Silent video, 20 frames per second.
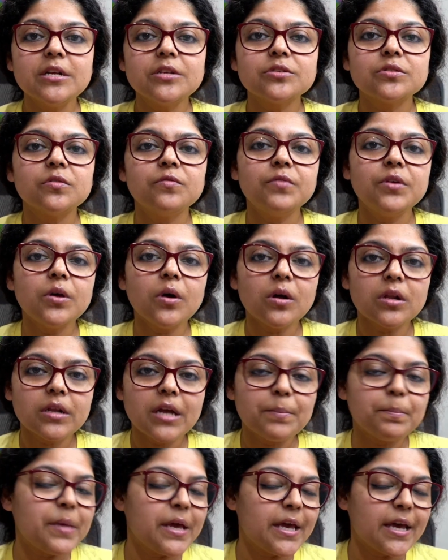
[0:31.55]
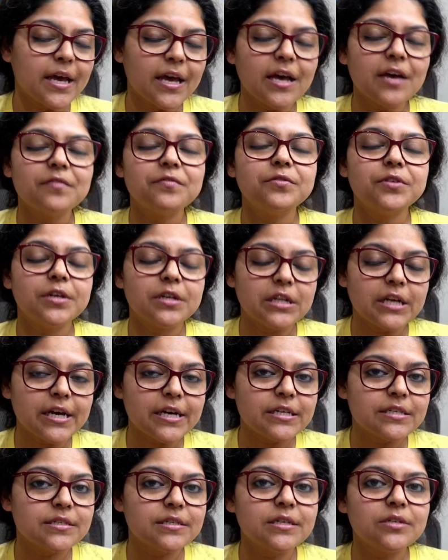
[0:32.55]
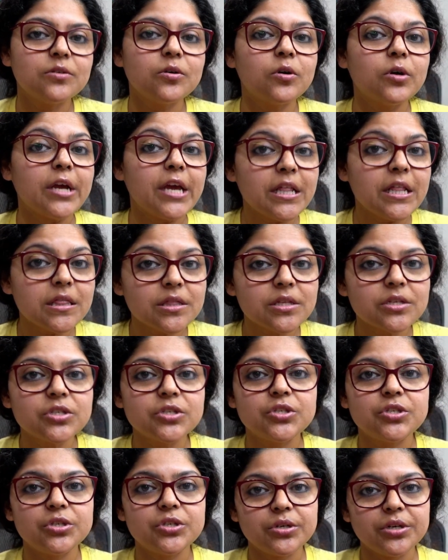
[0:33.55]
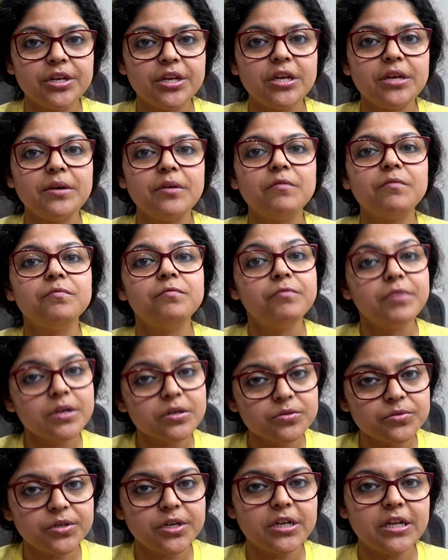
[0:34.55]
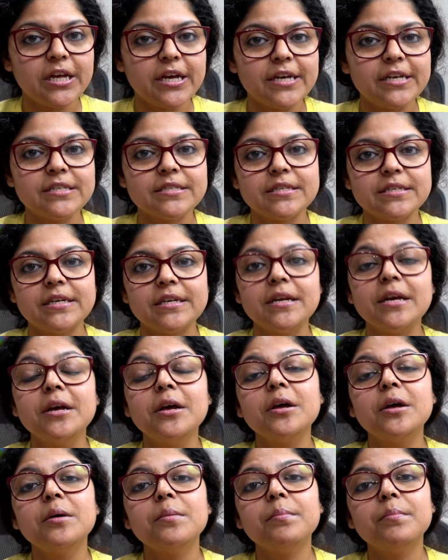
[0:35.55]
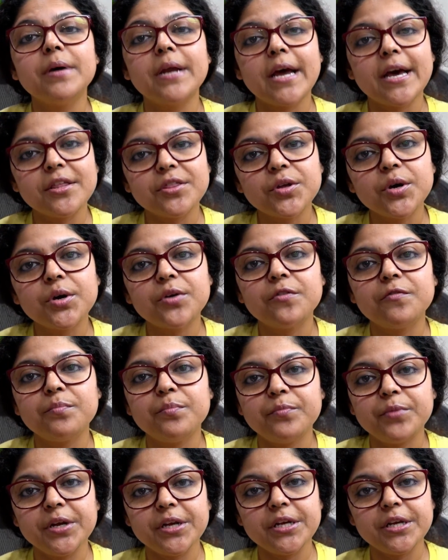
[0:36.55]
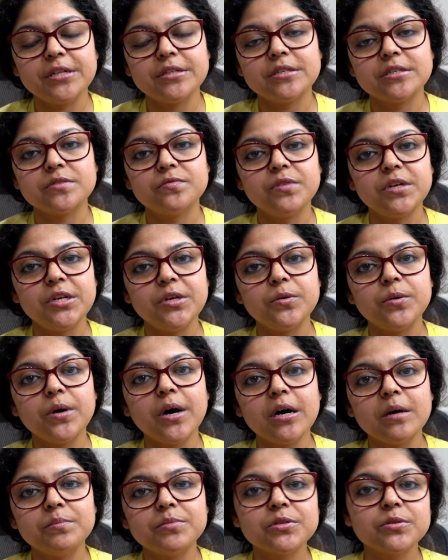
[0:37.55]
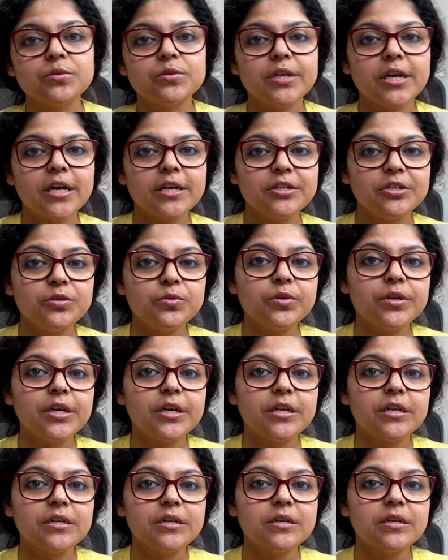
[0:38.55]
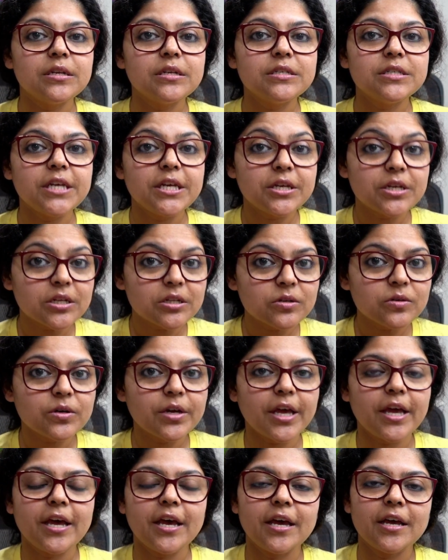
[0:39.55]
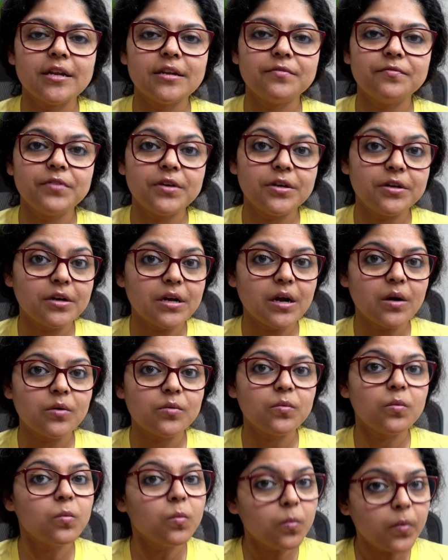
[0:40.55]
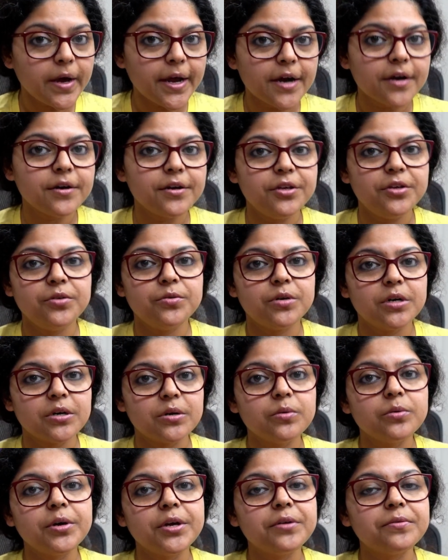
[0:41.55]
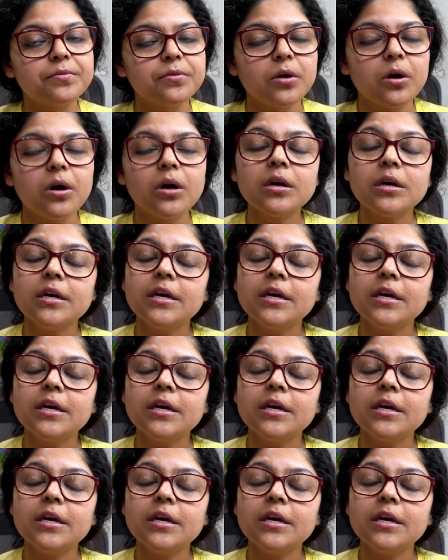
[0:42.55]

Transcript: So we all may have realized it, or in this journey will realize it, but I thought of bringing this video up so that you can take a look and figure out where you are going wrong